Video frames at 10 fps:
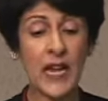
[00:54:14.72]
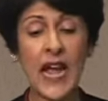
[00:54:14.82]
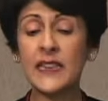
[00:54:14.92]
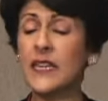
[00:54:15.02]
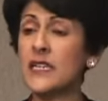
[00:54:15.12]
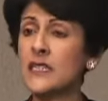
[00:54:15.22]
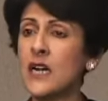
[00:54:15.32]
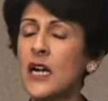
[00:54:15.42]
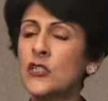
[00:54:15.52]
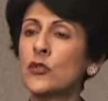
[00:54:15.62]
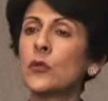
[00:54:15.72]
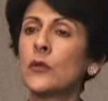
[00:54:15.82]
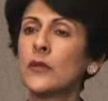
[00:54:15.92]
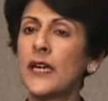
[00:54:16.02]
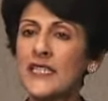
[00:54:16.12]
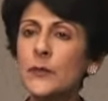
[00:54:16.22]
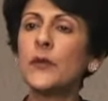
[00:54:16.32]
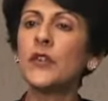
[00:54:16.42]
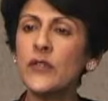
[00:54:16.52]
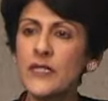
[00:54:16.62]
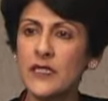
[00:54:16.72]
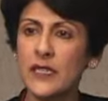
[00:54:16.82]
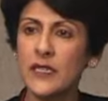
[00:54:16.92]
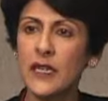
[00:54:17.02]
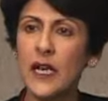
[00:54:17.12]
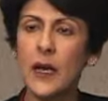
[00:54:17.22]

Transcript: And they start to experience it